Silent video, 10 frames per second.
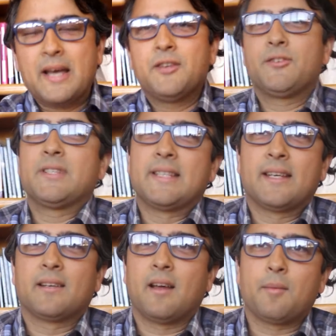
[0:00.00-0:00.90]
interest in
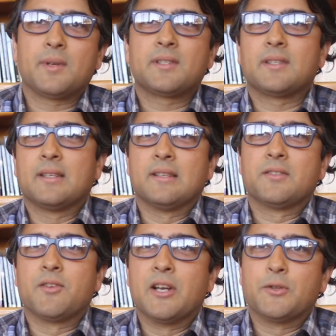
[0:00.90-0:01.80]
economics
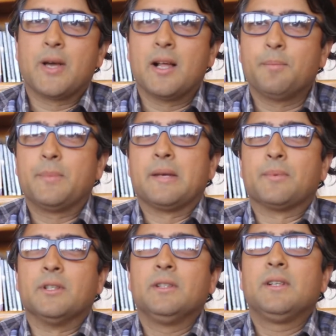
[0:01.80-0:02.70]
is really to help
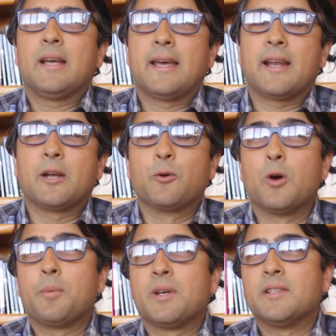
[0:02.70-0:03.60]
people, and I grew
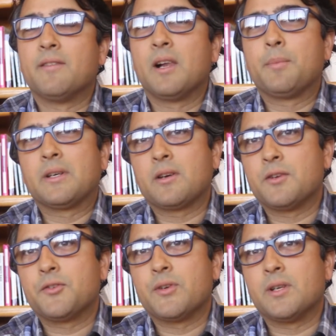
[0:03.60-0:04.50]
up in a developing
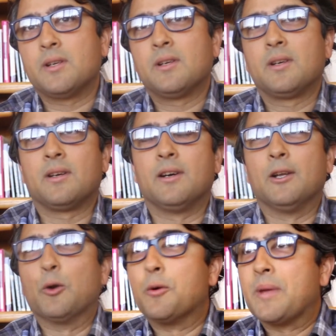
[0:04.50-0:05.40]
country,
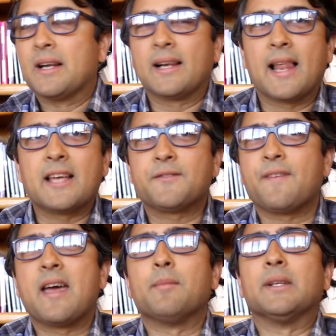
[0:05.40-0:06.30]
lower middle class
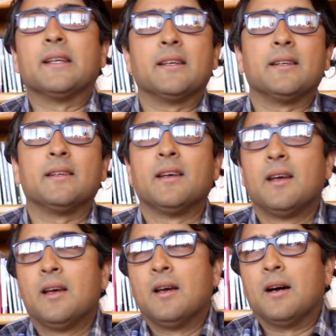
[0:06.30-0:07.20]
family,
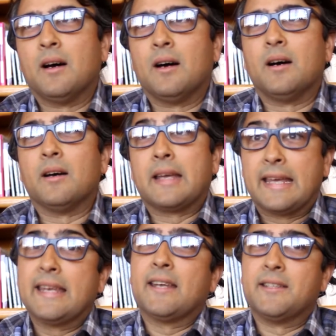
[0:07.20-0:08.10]

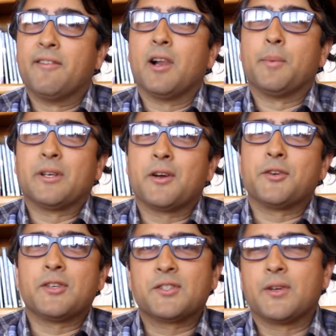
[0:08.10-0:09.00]
in a developing
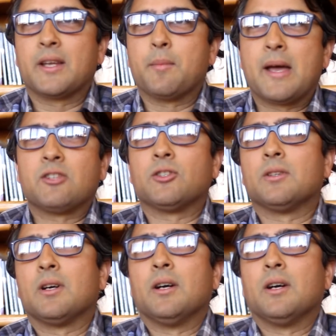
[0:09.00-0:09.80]
country. So you can imagine